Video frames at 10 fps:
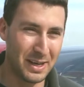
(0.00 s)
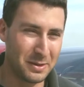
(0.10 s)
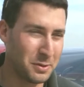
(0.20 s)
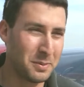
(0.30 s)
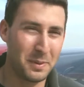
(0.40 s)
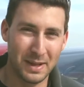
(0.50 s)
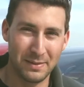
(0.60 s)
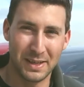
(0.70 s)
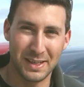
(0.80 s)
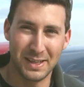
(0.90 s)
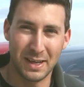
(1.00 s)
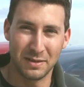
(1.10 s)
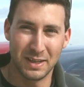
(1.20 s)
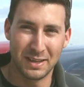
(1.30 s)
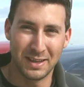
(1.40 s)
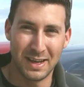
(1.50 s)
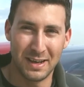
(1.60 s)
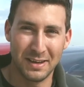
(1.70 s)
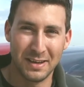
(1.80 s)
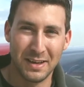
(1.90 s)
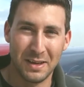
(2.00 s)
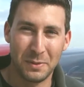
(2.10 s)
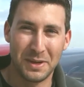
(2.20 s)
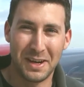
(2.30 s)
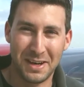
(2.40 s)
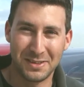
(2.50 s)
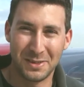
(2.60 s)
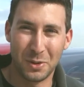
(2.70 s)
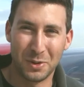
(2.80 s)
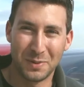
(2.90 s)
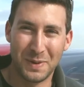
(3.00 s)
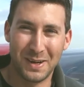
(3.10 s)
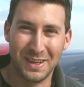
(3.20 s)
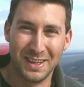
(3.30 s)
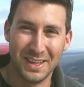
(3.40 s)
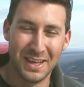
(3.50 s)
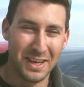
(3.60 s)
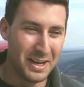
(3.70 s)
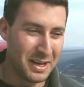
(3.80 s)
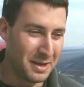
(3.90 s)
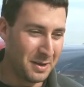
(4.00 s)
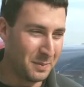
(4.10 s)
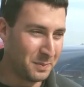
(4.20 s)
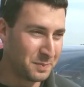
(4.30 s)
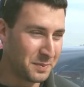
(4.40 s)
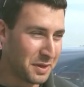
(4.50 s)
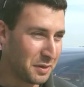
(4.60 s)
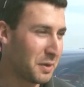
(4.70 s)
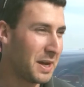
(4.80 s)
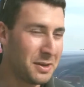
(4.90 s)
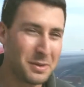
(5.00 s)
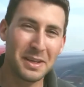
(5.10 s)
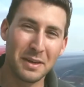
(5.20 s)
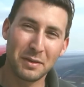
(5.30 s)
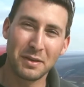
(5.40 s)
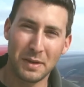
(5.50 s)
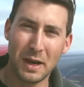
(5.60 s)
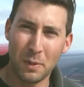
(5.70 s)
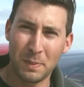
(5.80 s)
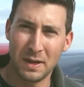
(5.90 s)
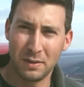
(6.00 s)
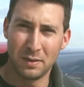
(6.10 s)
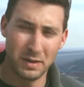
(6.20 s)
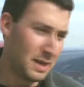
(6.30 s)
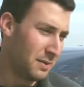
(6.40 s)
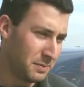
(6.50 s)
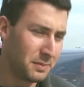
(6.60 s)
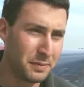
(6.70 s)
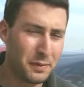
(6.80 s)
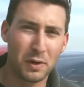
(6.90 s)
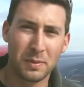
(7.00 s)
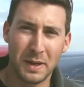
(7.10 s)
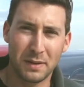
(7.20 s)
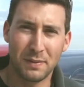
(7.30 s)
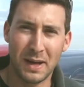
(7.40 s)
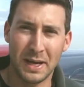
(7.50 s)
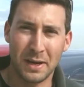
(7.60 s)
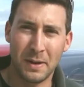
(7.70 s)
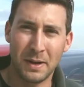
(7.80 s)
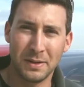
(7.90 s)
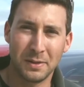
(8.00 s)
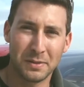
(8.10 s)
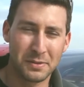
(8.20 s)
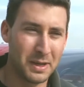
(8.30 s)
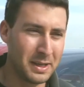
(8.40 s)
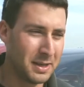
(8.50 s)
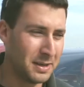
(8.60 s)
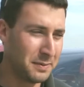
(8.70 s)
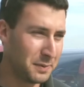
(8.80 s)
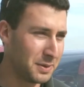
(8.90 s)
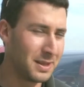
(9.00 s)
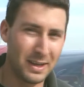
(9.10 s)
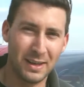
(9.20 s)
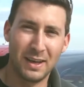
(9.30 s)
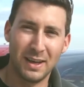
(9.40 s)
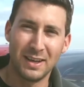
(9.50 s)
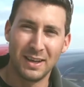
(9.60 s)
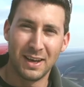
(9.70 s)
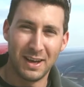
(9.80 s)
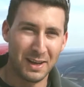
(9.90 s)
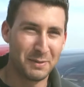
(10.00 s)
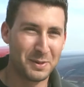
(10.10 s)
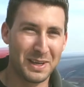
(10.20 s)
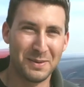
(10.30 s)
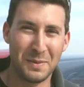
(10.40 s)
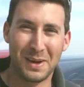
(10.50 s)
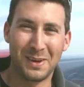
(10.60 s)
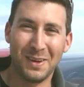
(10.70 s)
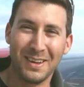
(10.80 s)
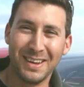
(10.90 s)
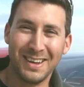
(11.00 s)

I couldn't believe that he does that with 100 horsepower. So I knew that there's airplanes, Foxbat, flying around in Australia, and I thought I'll have to give him a call.